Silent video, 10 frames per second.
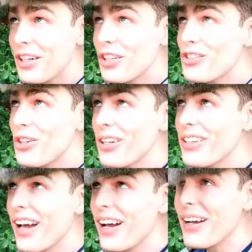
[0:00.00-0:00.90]
Are you
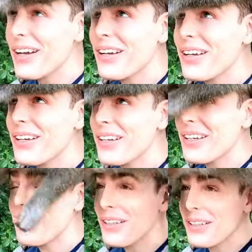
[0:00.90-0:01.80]
enjoying that?
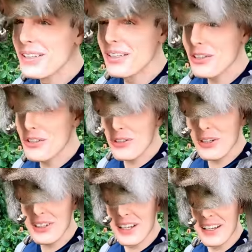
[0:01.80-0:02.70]
Are you
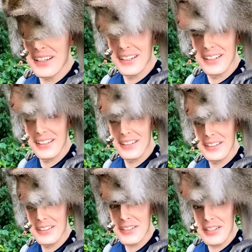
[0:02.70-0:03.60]
enjoying that?
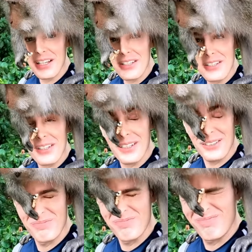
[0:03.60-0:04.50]
It's nice, is it?
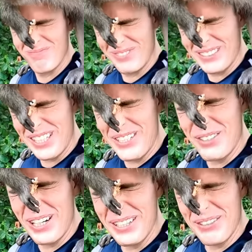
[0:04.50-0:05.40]
Get
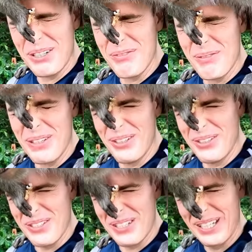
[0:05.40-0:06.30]
your hand away from my
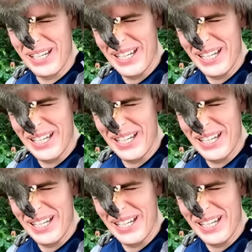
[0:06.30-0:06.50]
nose.